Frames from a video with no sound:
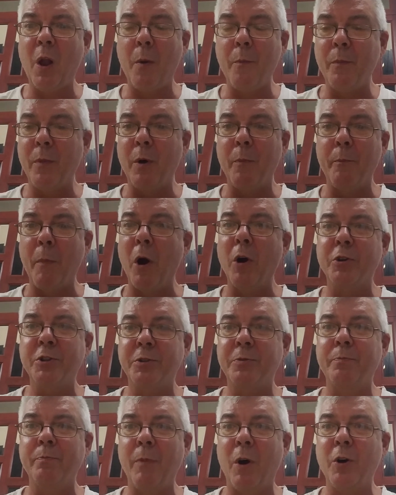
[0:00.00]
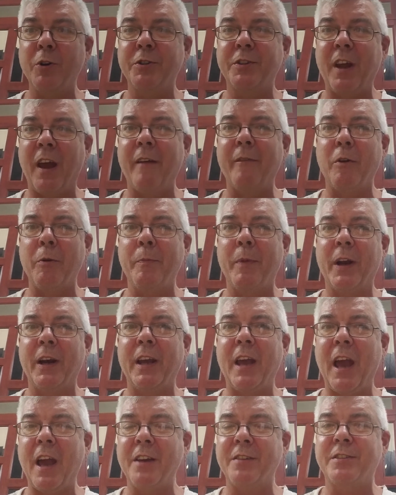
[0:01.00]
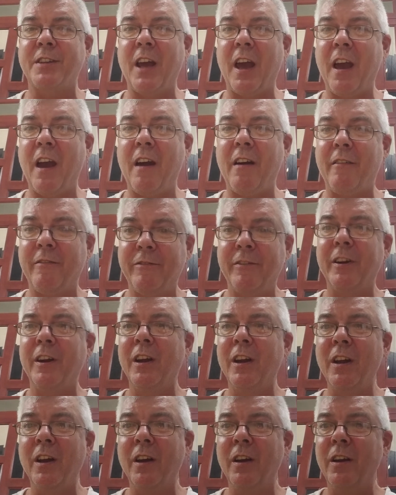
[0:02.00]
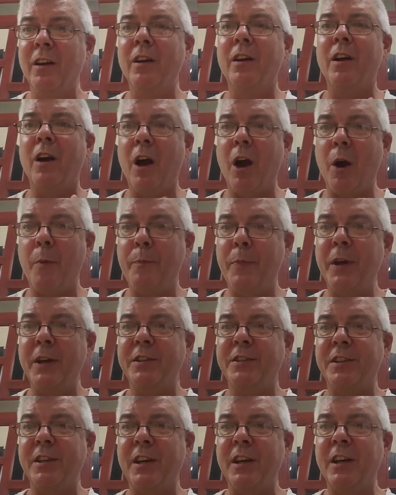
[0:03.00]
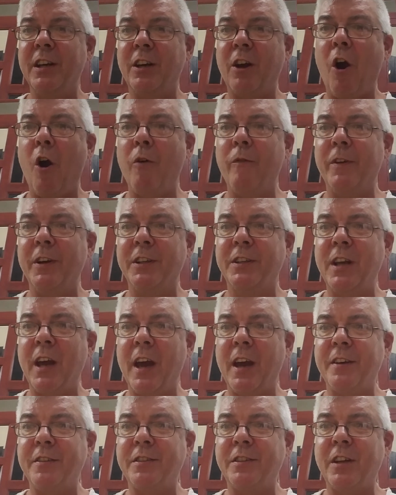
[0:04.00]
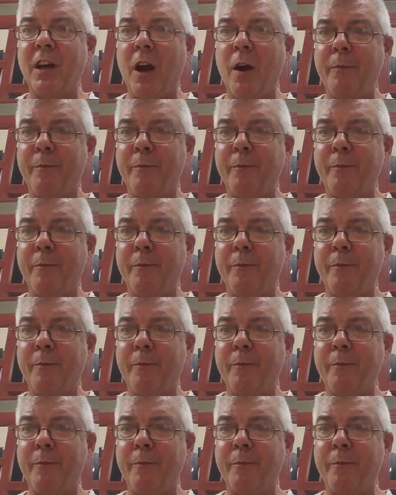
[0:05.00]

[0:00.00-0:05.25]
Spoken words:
most everybody has to have a COVID test up